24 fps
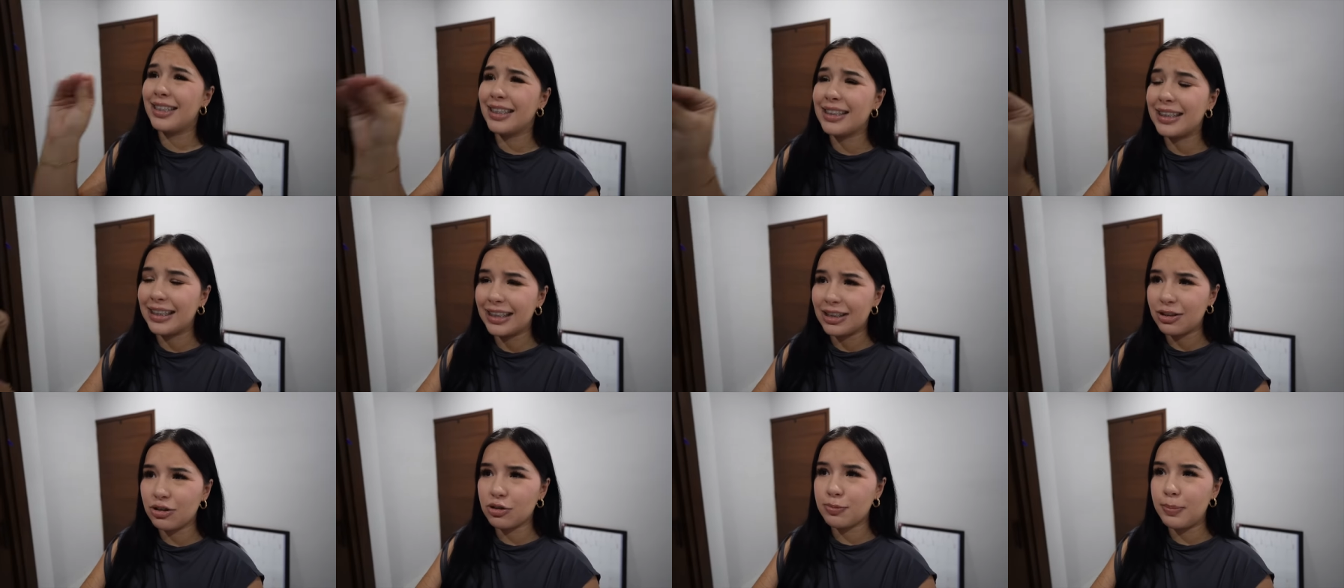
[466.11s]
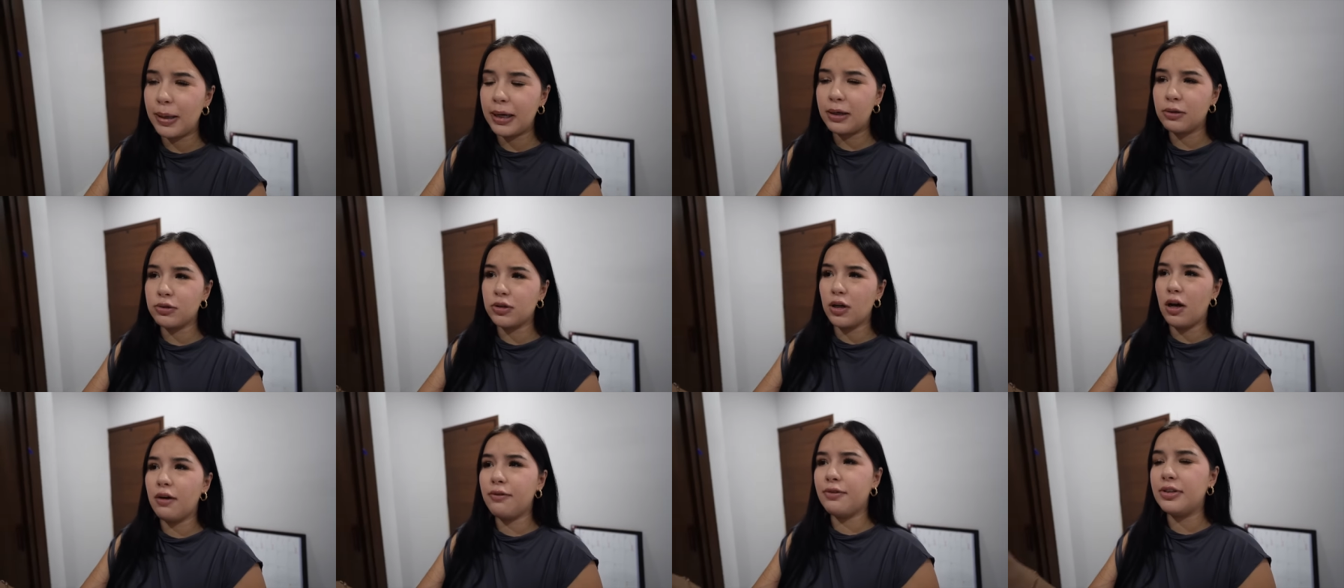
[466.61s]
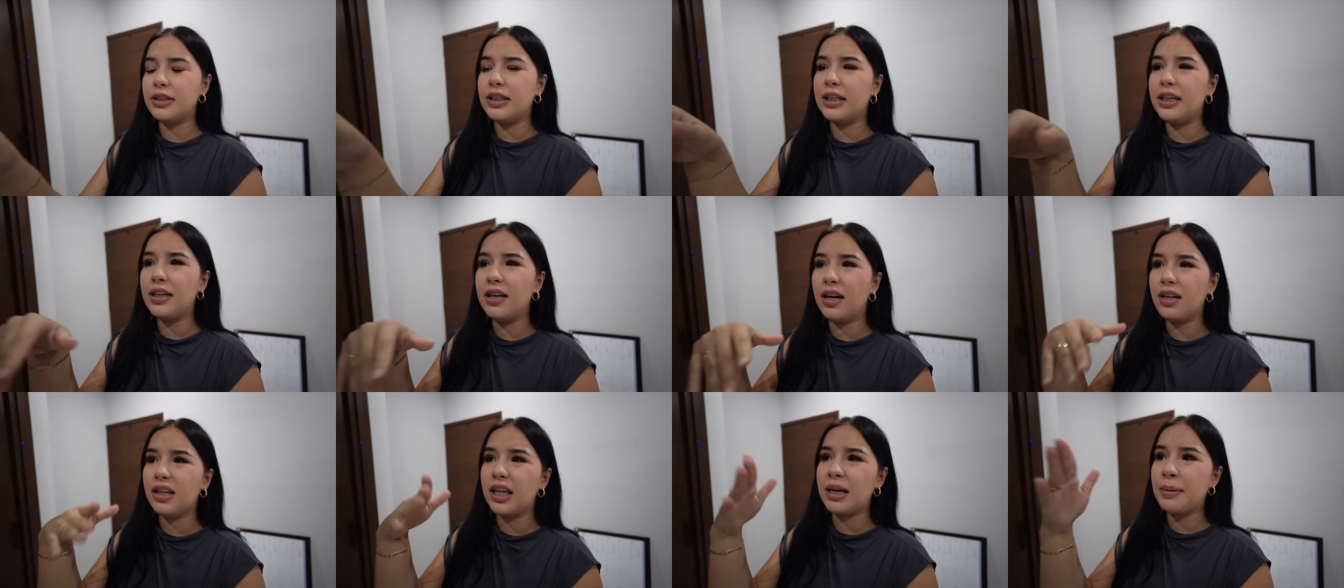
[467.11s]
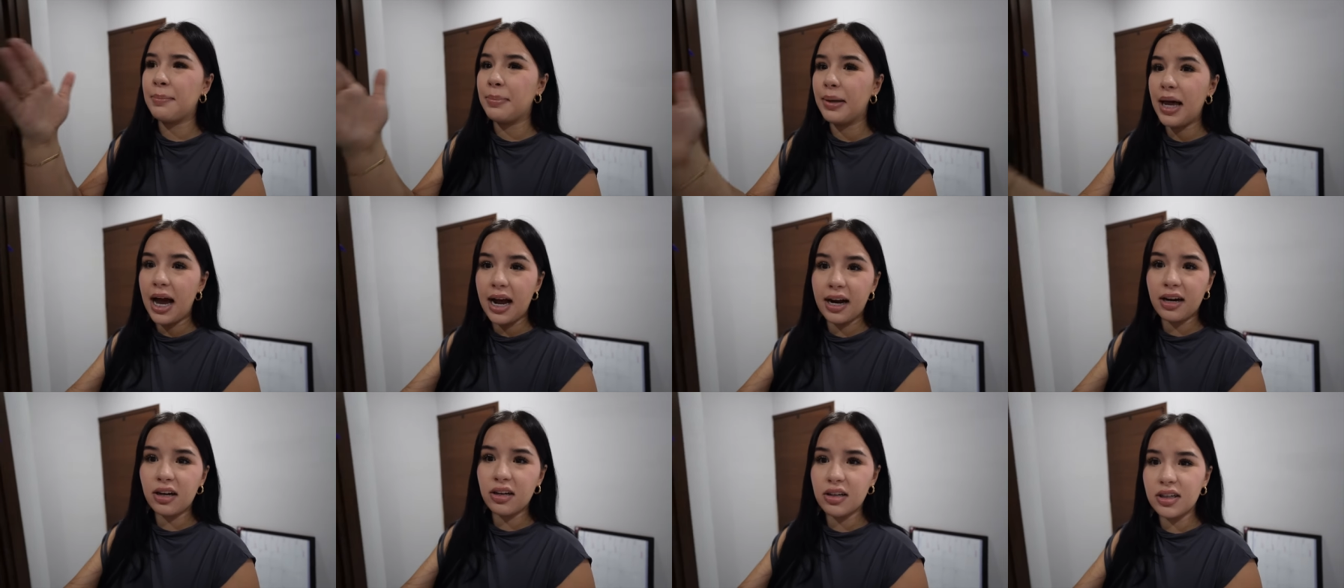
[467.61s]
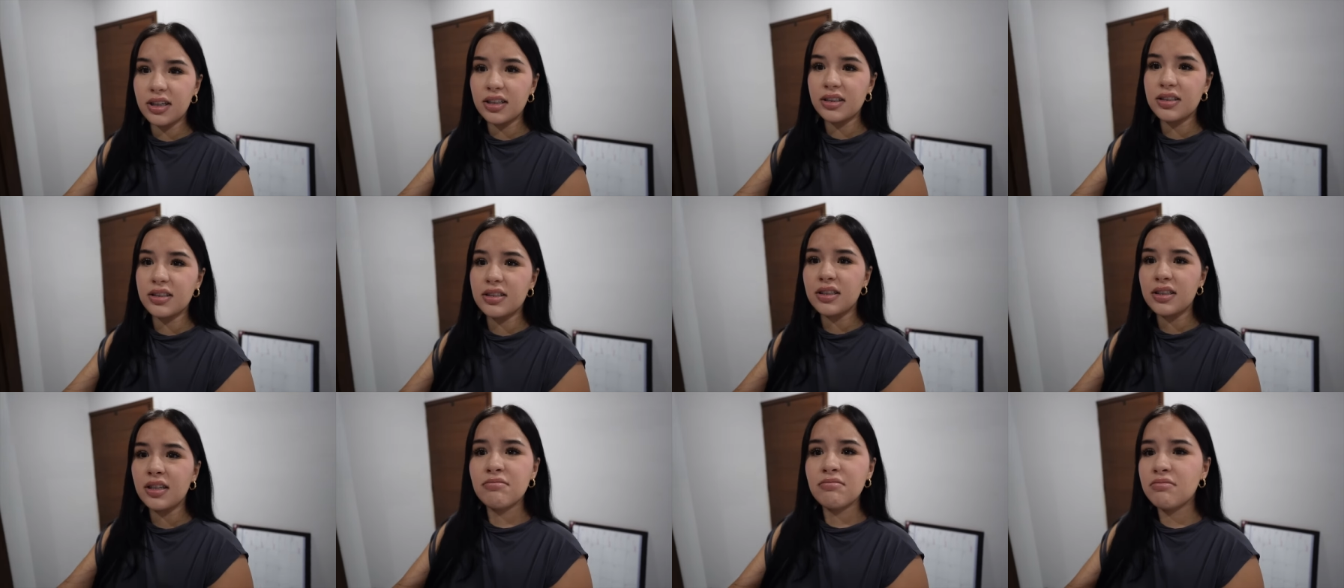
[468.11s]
Since this was Michael's office, he got like black curtains.